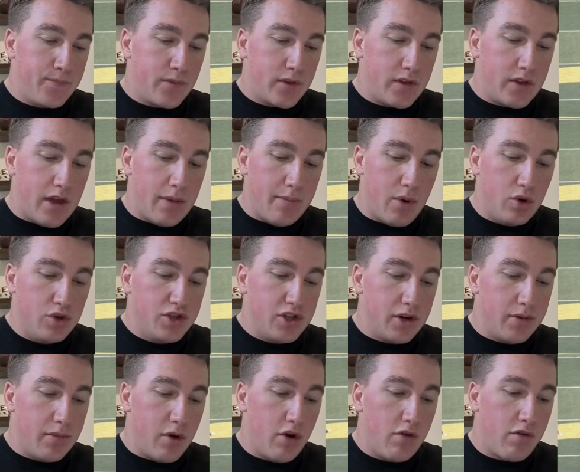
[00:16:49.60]
They
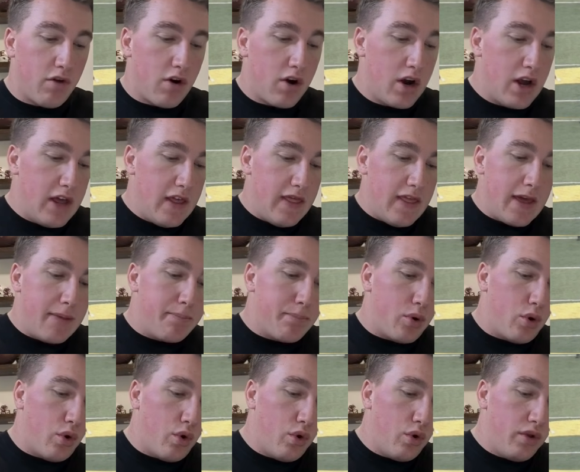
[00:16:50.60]
motion him over. They
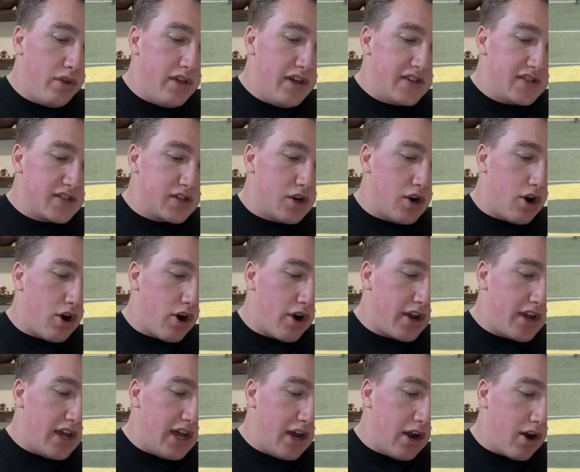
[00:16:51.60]
pull this
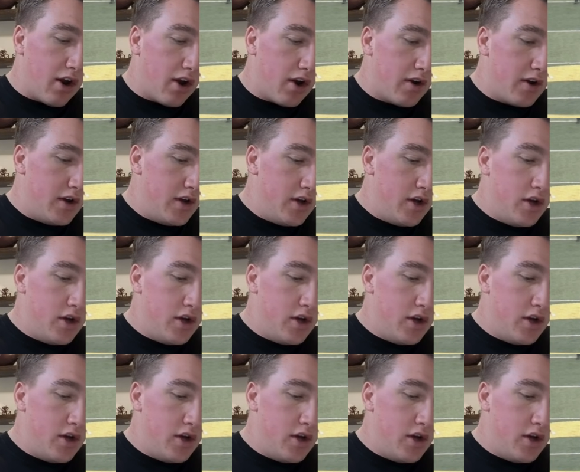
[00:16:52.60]
guard here